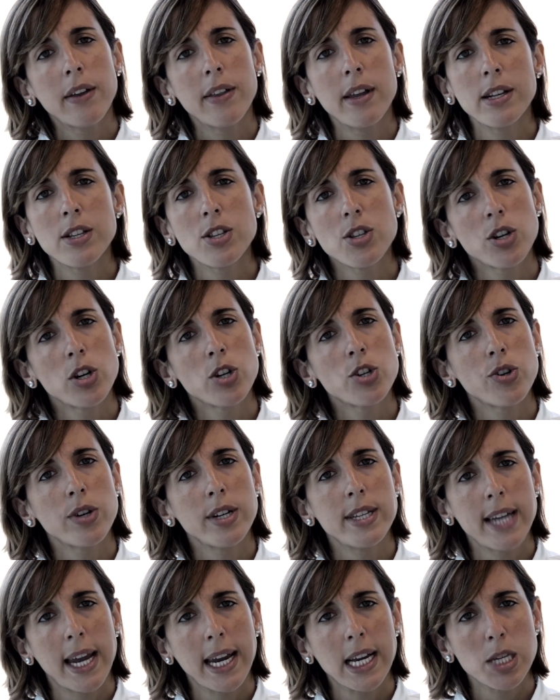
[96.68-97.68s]
Then
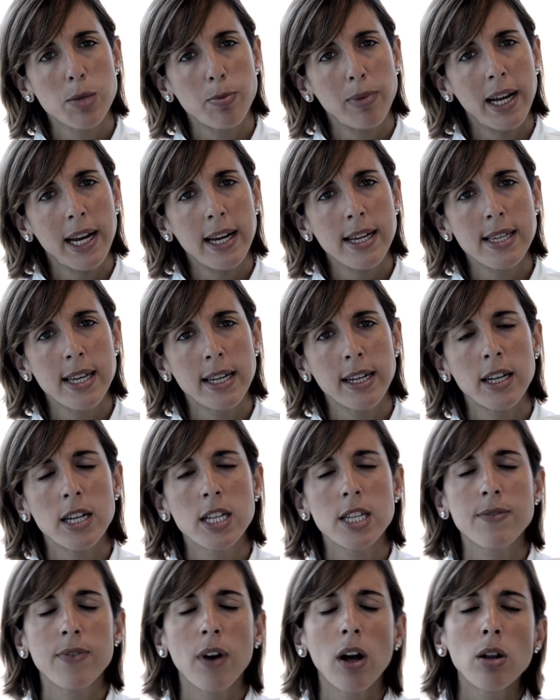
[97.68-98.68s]
surgery takes place and it
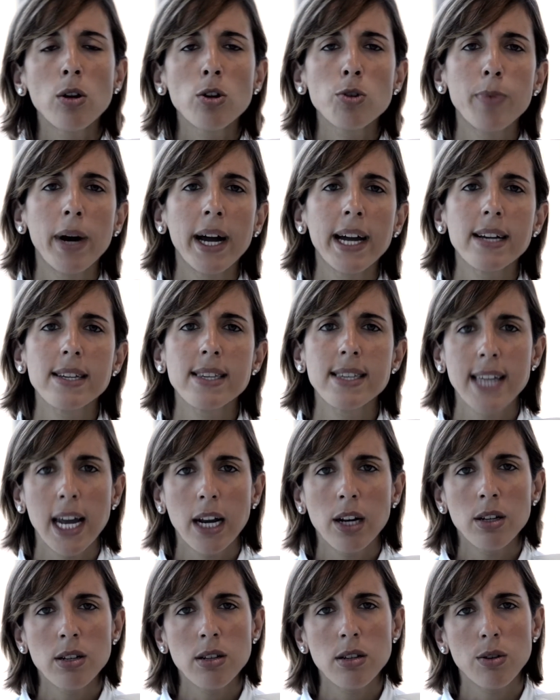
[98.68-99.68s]
is followed by a
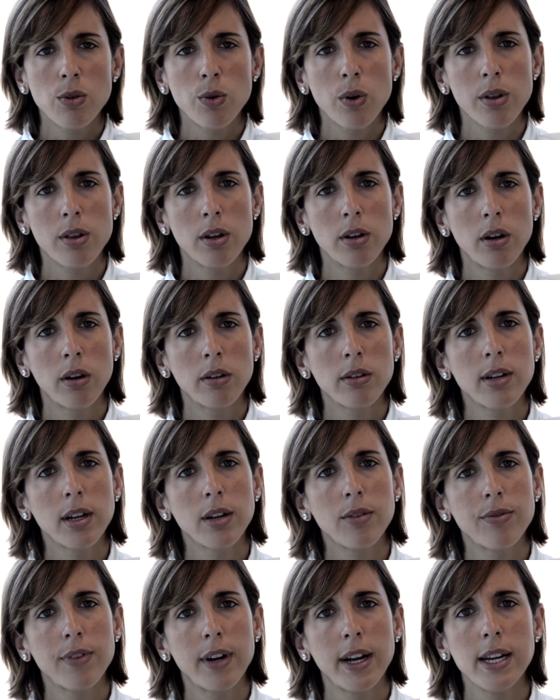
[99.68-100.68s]
second
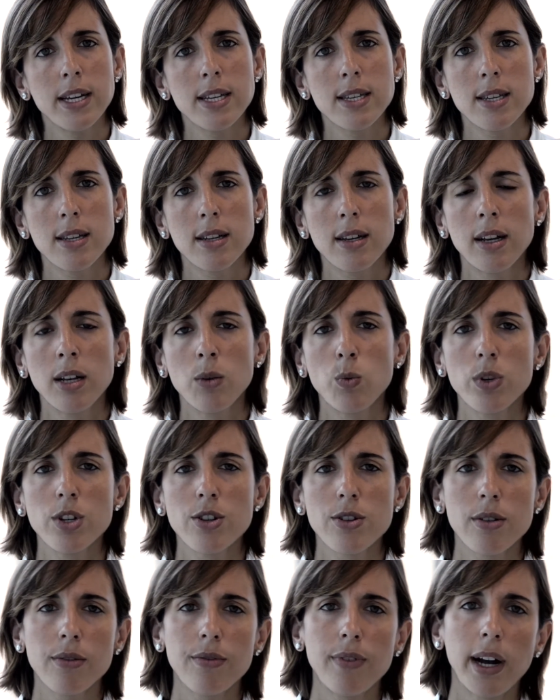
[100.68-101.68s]
orthodontic phase in
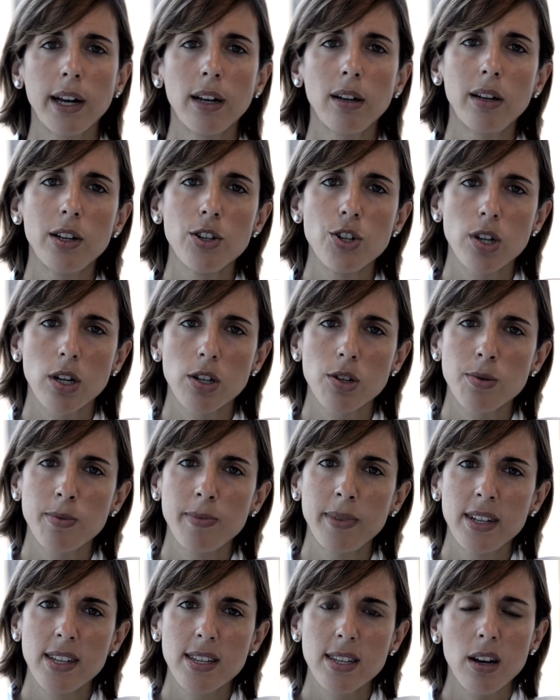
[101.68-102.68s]
which the final
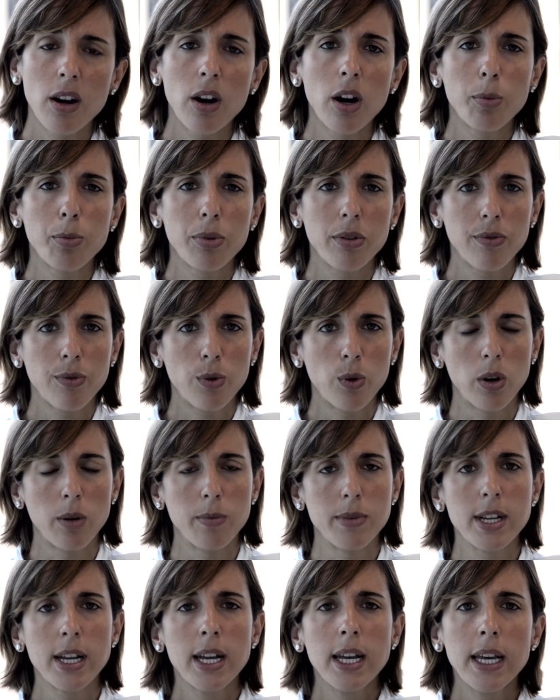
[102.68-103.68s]
adjustments are
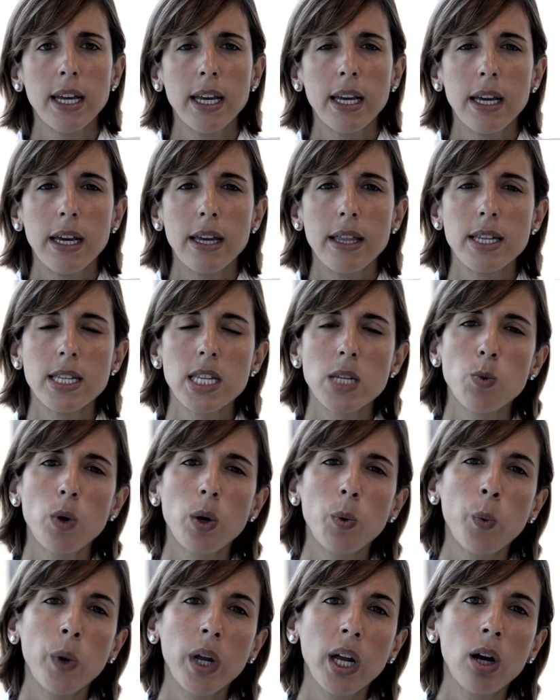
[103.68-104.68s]
performed. This is
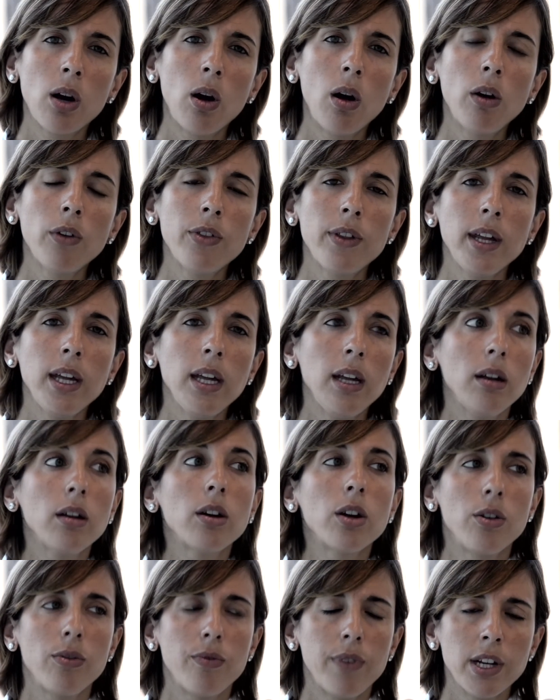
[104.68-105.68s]
what we call the
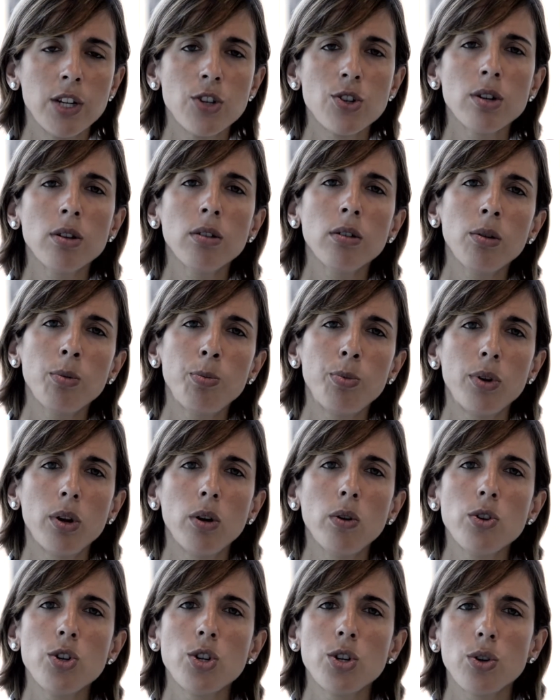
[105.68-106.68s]
conventional
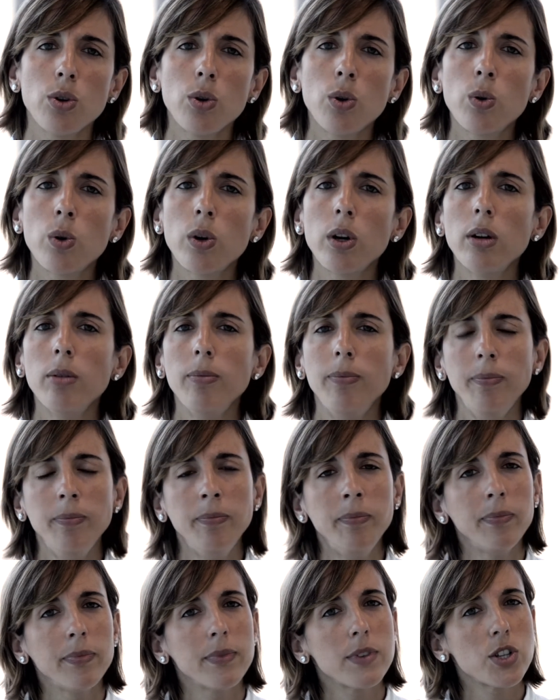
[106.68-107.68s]
approach or
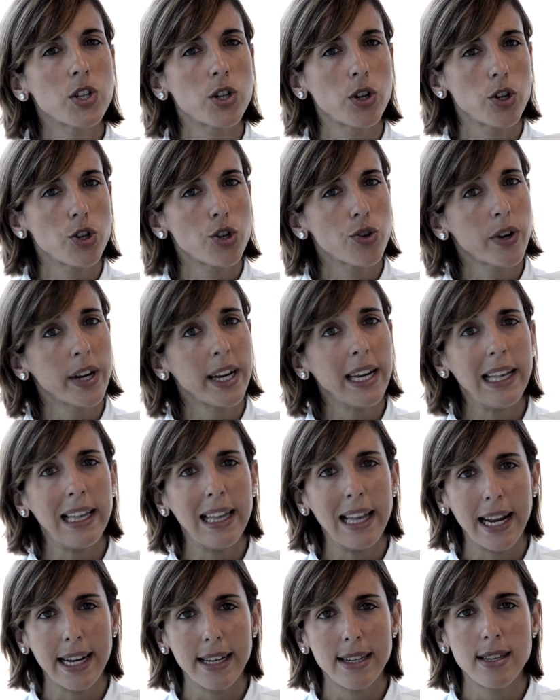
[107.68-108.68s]
surgery
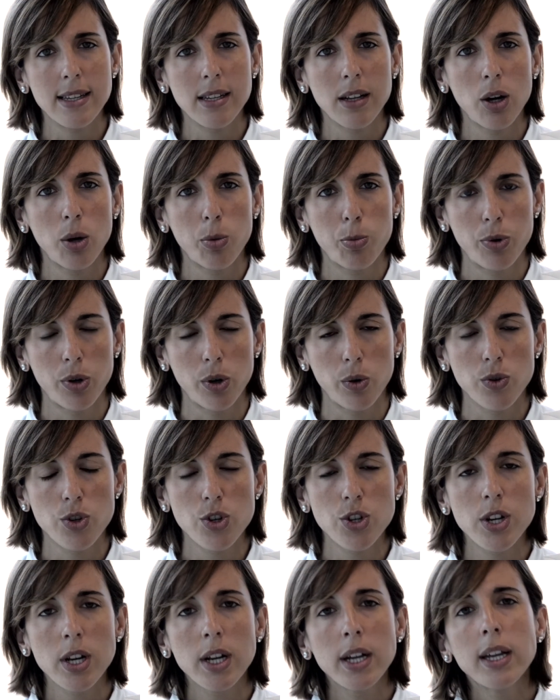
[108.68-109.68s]
late
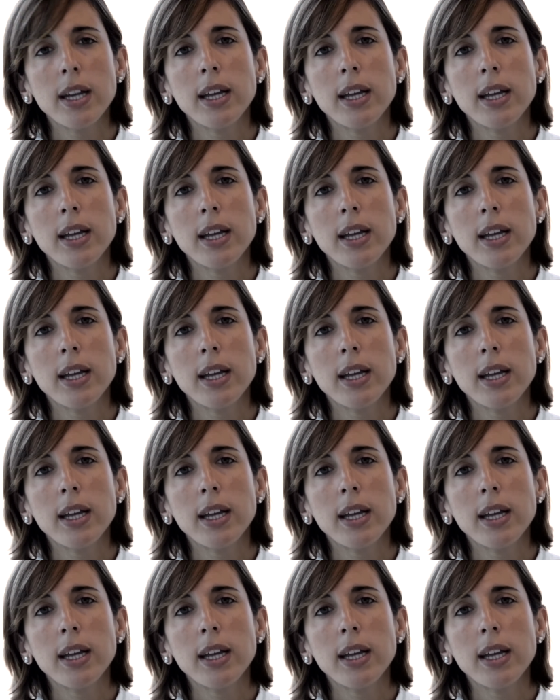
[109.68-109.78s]
approach.